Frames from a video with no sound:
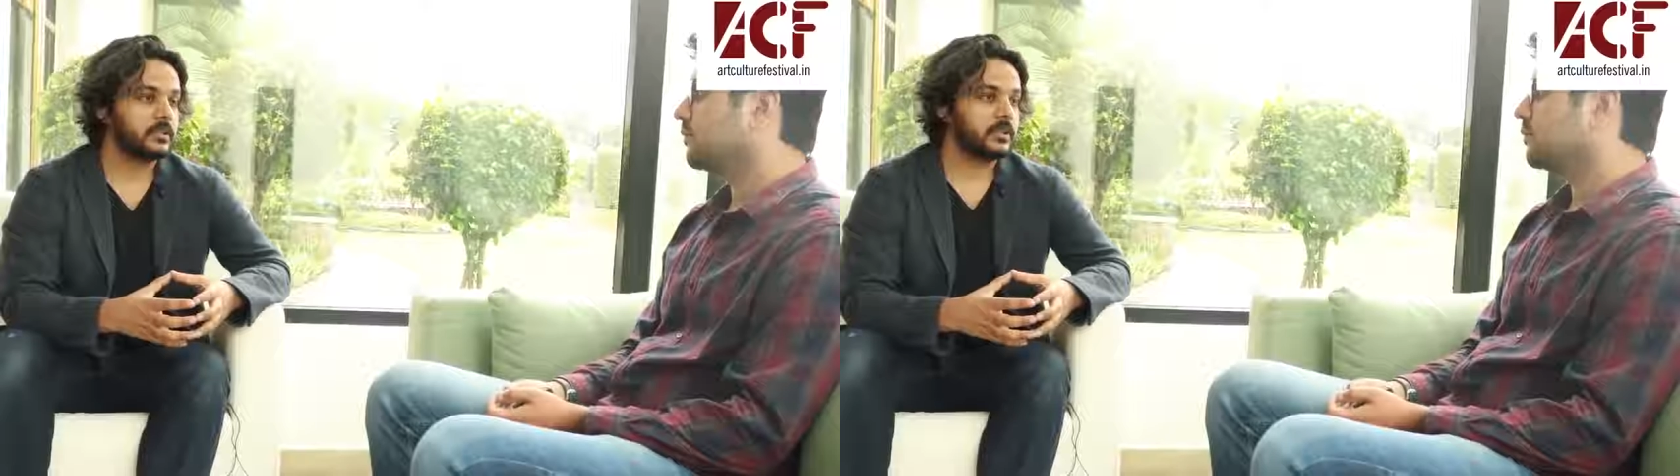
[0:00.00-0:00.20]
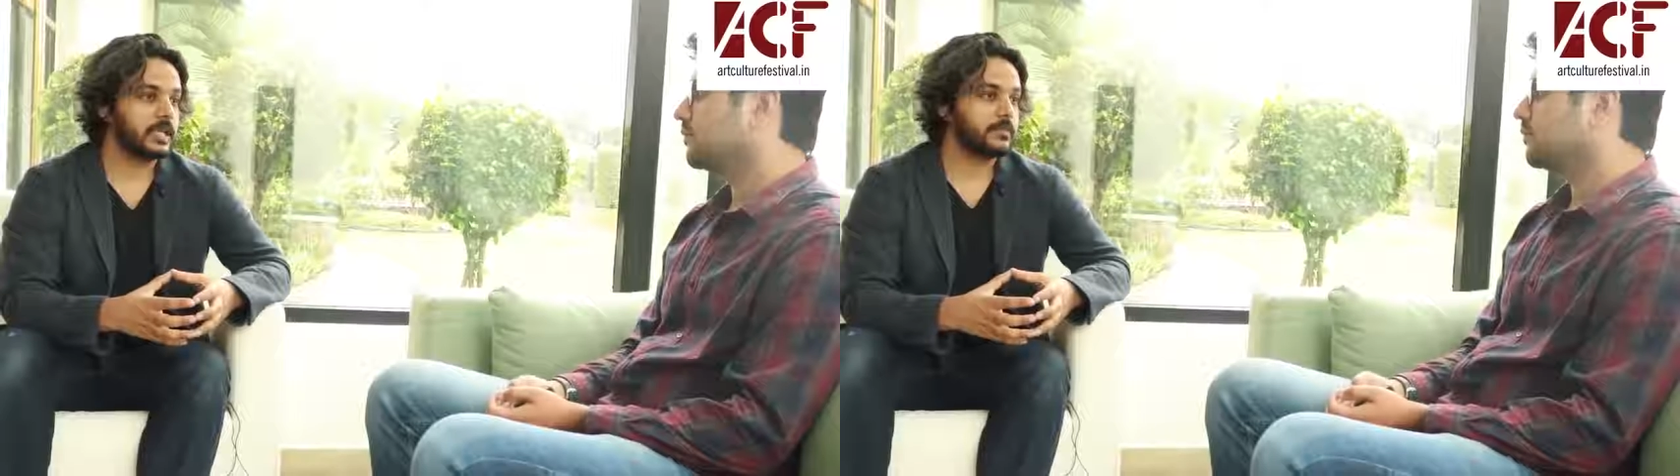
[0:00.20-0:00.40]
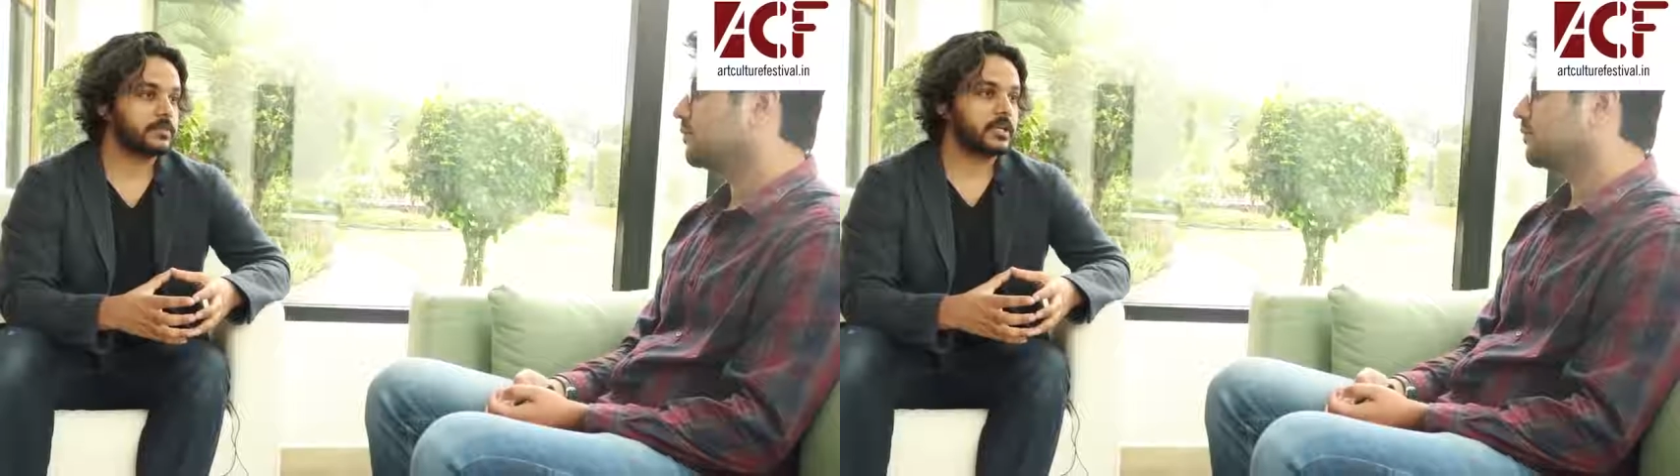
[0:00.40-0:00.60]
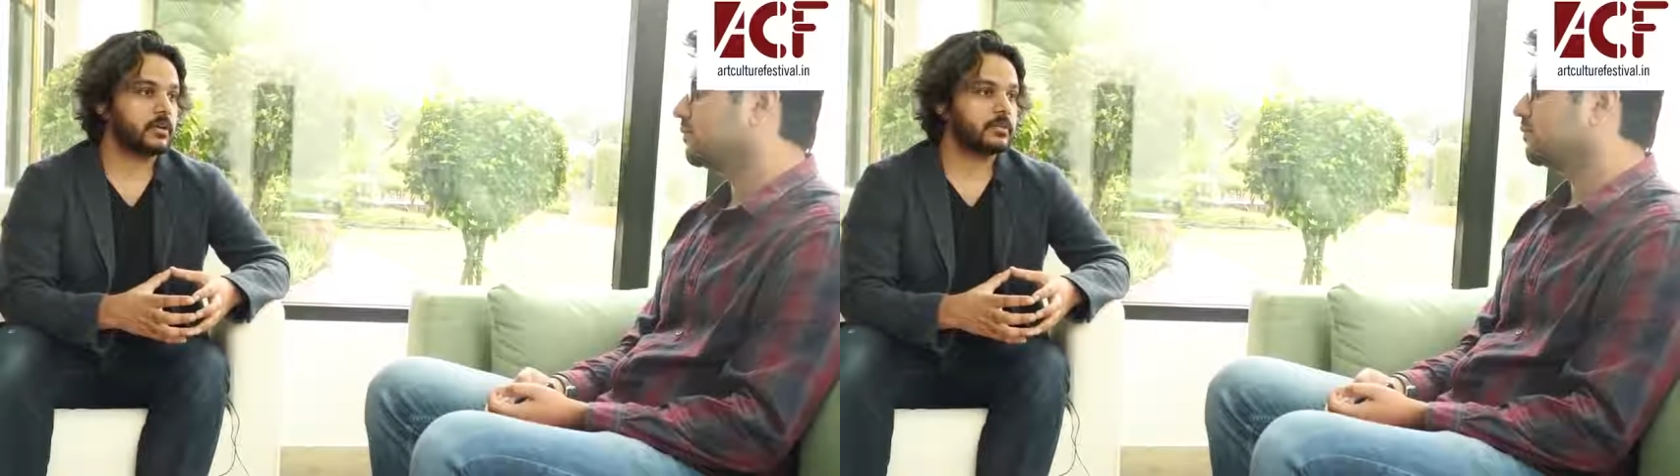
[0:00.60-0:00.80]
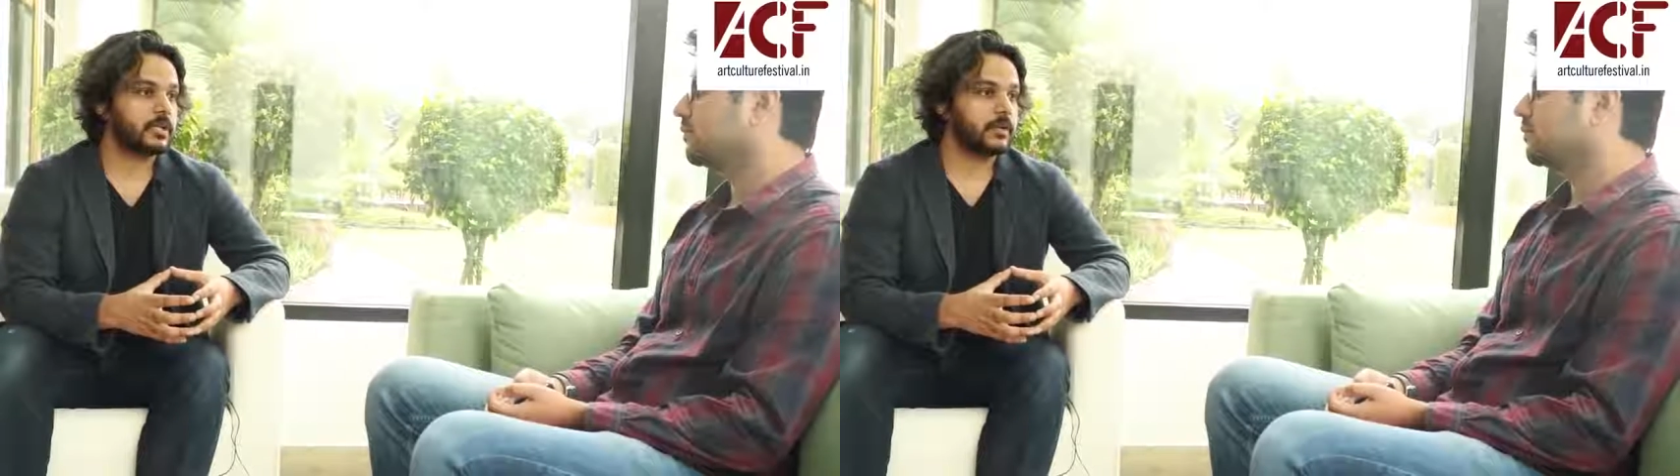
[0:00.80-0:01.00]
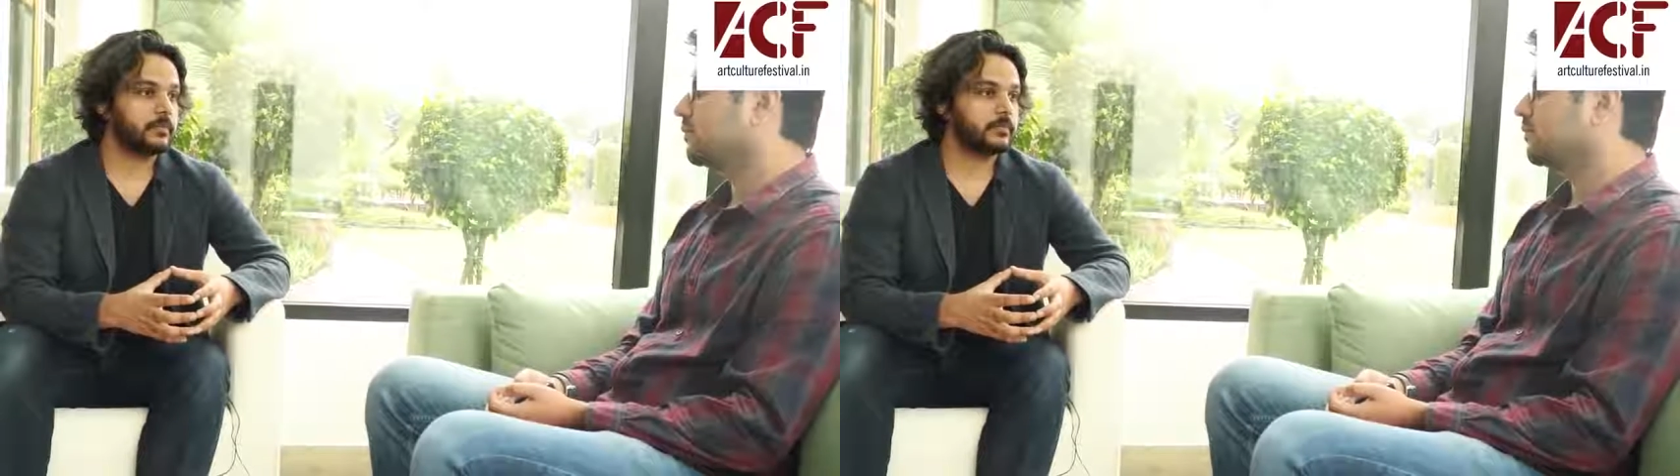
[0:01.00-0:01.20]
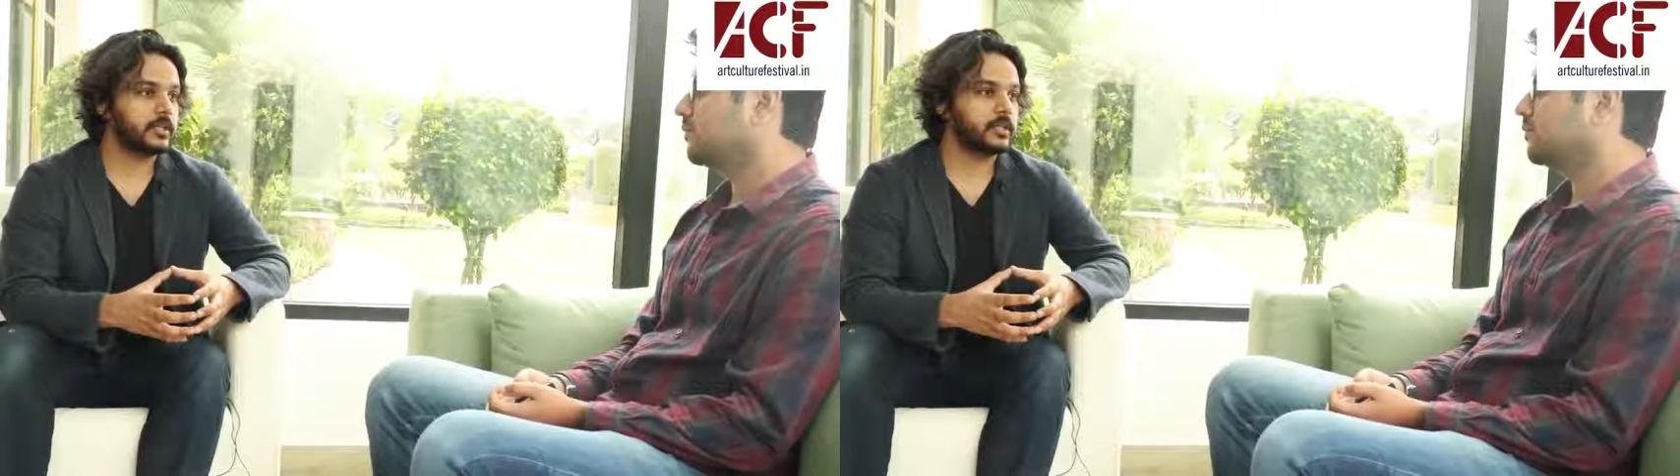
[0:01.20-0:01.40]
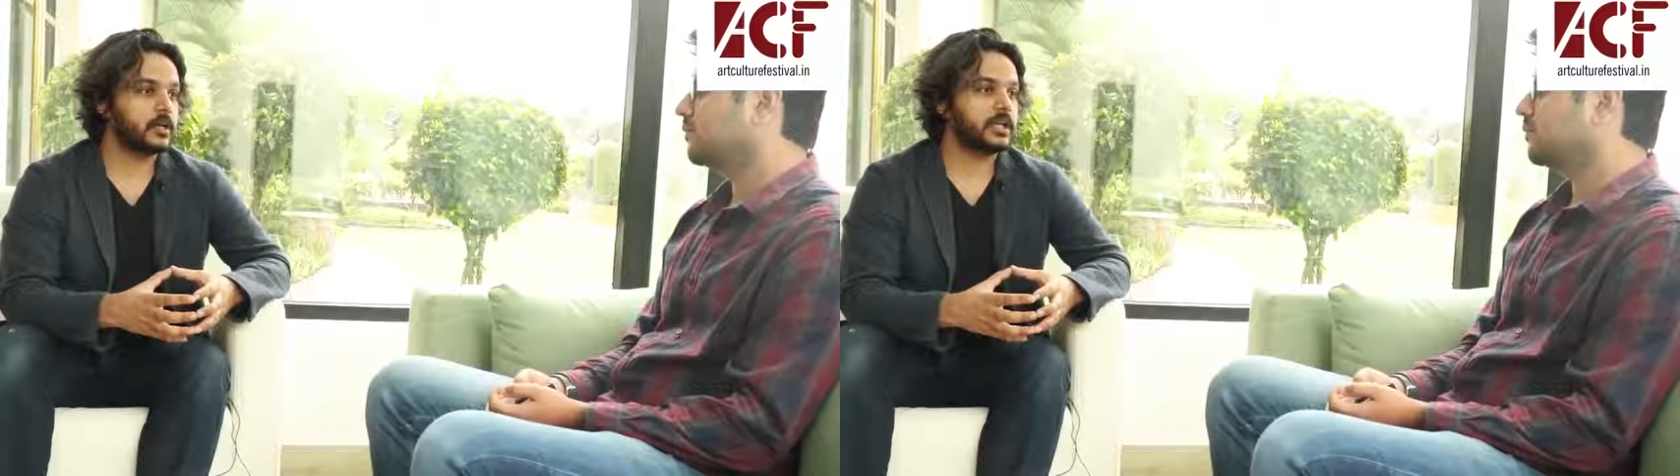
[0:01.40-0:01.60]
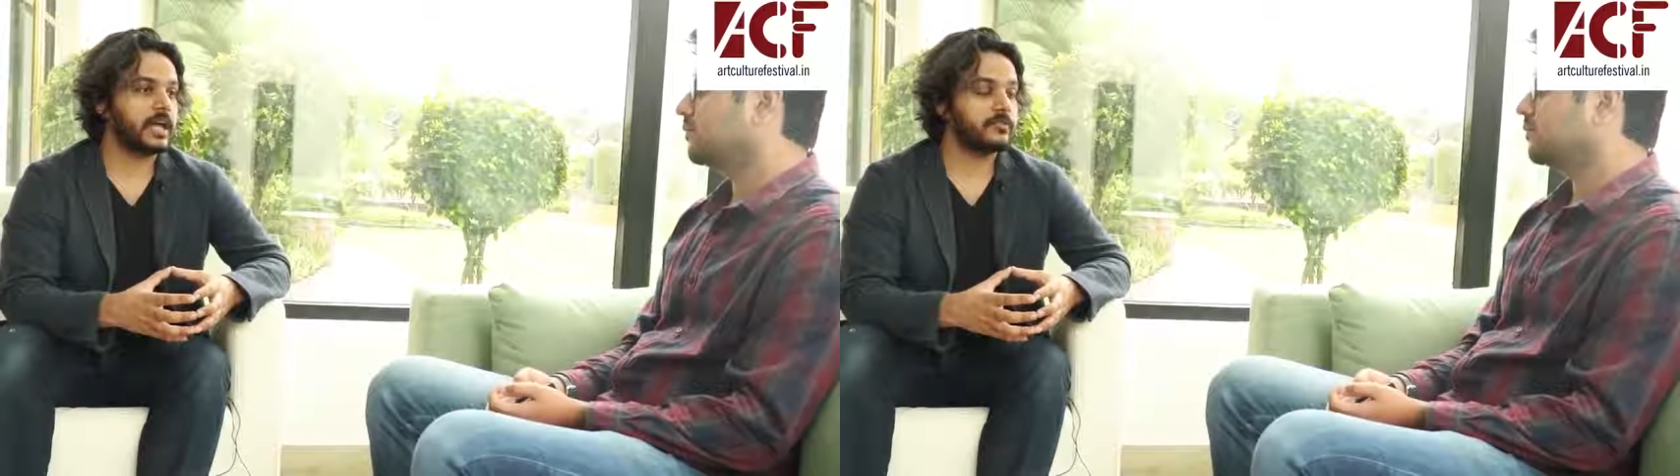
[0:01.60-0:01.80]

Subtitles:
The times around them did not